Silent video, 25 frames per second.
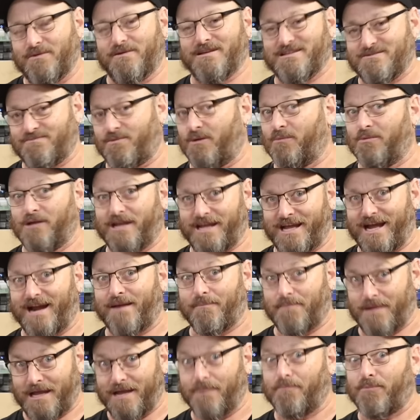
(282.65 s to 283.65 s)
it's probably going to
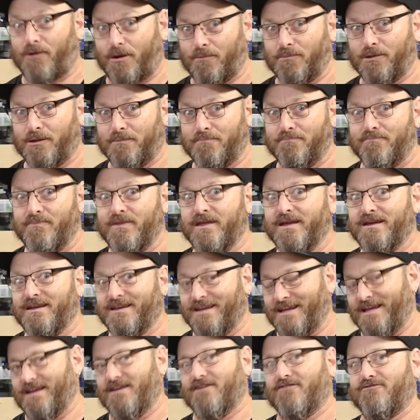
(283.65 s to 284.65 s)
be a problem
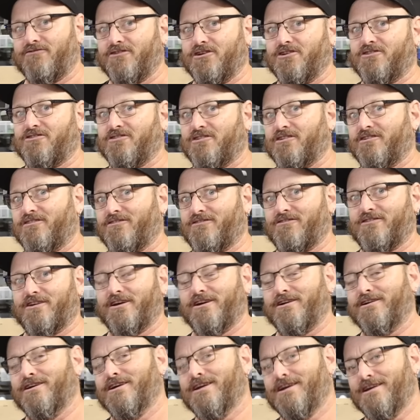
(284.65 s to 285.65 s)
in the future.
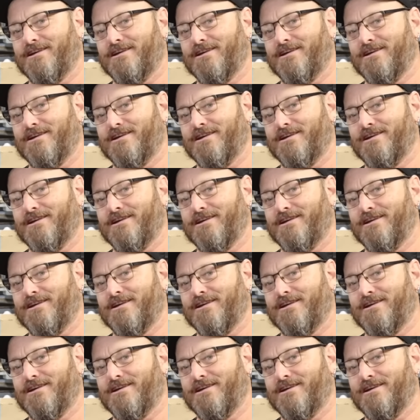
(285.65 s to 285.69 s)
So